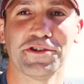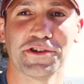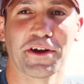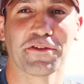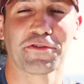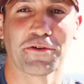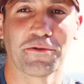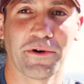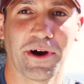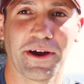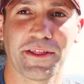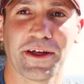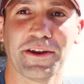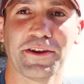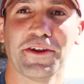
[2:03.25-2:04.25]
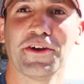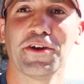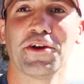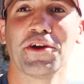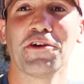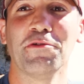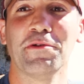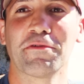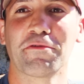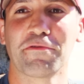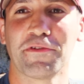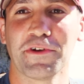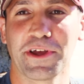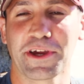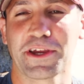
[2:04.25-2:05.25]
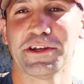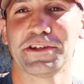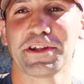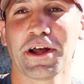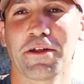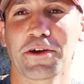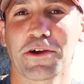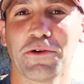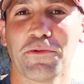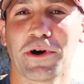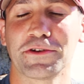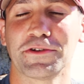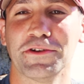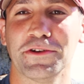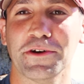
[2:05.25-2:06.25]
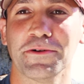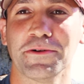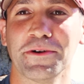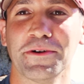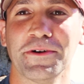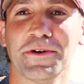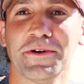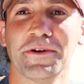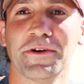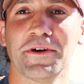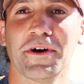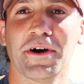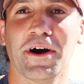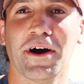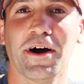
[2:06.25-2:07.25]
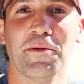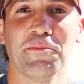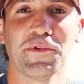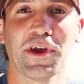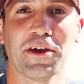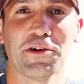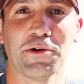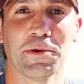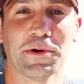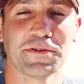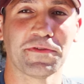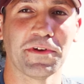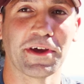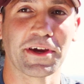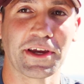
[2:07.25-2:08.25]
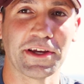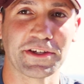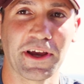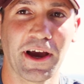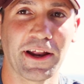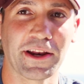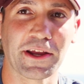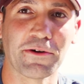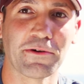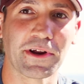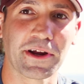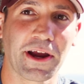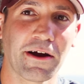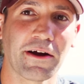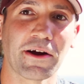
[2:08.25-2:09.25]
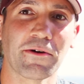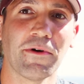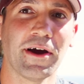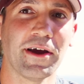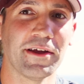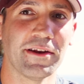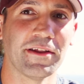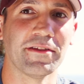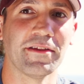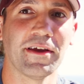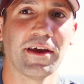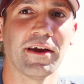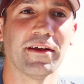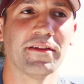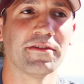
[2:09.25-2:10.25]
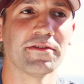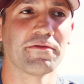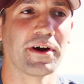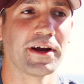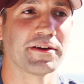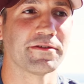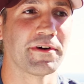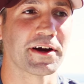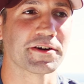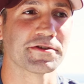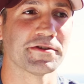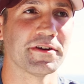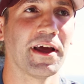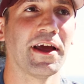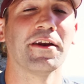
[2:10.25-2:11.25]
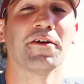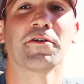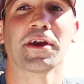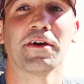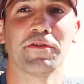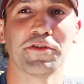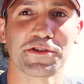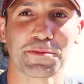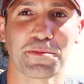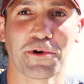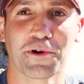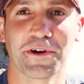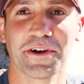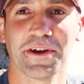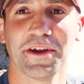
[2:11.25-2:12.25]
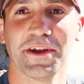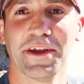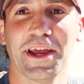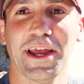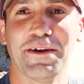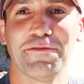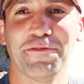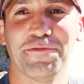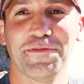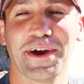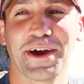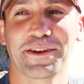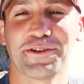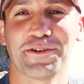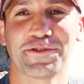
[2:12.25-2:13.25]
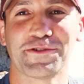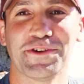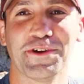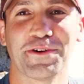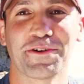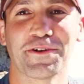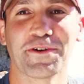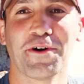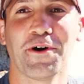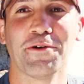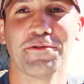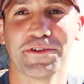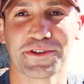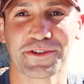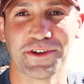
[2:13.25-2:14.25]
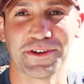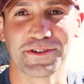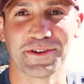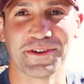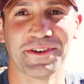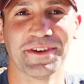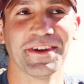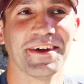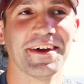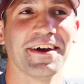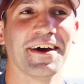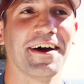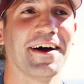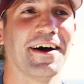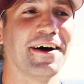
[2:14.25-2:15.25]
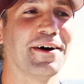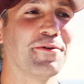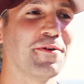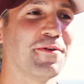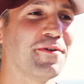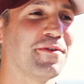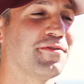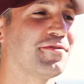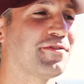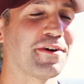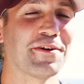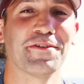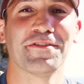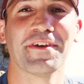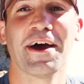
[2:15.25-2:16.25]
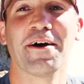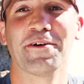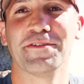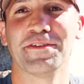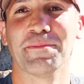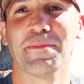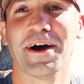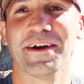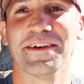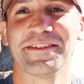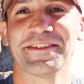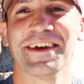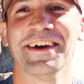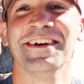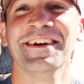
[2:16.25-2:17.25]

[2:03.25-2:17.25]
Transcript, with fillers: gentle way that you never feel like he's telling you what to do. Um, yet you always feel like he's guiding you in a caring way and in, in, the right direction, and he'll give you support if, in fact, your your own decision uh, turns out in demise.